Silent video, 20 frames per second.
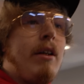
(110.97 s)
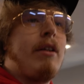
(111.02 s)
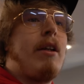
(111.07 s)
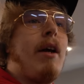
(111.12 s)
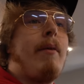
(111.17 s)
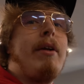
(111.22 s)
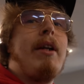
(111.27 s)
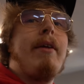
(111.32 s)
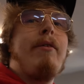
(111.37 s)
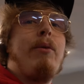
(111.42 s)

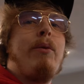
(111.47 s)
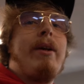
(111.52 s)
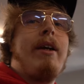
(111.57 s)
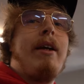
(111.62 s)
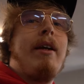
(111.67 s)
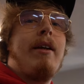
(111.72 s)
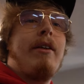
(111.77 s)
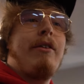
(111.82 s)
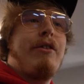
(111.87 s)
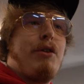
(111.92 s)

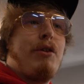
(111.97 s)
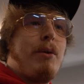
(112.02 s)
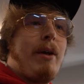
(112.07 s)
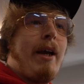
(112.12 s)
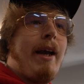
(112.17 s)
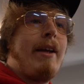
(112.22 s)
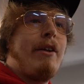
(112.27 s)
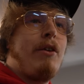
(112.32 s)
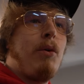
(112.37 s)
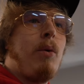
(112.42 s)
WWE
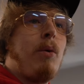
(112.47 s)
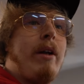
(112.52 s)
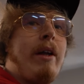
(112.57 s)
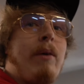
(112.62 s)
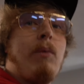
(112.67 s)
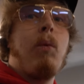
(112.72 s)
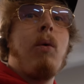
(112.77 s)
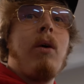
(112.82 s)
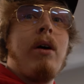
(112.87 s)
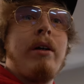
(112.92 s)

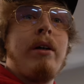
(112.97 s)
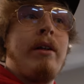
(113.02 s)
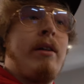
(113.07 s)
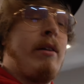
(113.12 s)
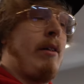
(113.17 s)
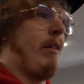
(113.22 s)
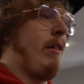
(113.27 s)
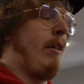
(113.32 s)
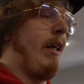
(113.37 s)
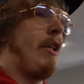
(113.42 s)

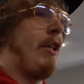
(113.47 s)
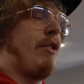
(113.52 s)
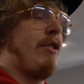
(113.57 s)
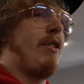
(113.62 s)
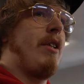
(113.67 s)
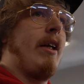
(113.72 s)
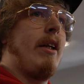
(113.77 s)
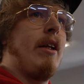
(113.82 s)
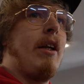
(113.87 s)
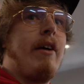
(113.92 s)
2K21,
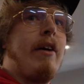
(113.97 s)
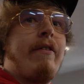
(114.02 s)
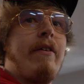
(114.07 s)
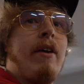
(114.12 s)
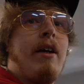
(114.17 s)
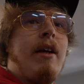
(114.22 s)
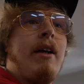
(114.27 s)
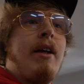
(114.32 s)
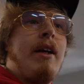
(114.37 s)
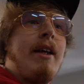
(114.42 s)
interesting
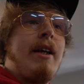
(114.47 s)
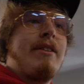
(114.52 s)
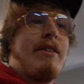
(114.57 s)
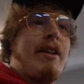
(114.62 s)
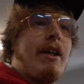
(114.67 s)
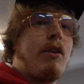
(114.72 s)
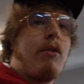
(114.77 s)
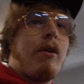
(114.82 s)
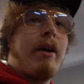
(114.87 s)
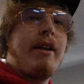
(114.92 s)
enough is
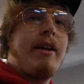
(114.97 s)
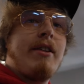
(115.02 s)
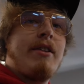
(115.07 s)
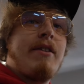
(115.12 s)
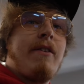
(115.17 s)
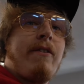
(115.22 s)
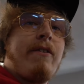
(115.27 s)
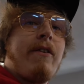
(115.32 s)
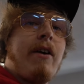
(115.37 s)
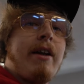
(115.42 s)
the
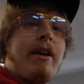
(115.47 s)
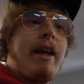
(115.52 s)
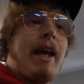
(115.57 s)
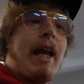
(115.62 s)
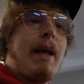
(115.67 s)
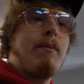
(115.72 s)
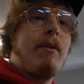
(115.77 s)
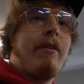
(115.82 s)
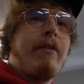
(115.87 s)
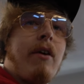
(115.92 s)
greatest fighting
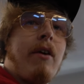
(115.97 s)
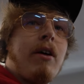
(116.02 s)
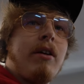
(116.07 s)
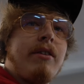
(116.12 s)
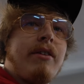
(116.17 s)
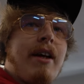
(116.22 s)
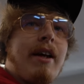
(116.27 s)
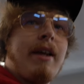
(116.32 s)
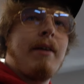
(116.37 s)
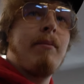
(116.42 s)
game of all
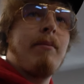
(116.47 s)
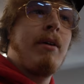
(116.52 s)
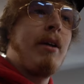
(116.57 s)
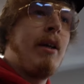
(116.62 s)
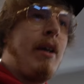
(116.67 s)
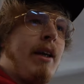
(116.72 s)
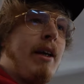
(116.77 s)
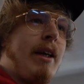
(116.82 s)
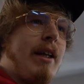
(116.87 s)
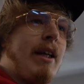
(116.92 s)
time,
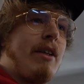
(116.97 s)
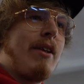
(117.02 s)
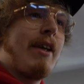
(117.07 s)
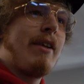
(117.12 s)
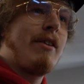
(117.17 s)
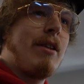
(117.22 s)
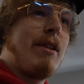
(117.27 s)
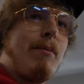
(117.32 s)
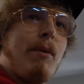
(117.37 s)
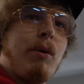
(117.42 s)
and it
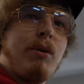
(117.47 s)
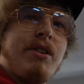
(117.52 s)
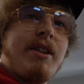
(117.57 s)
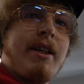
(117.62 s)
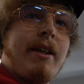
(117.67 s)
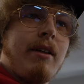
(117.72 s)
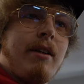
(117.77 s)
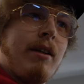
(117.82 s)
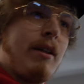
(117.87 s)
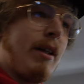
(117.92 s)
takes the most
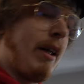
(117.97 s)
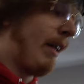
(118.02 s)
skill.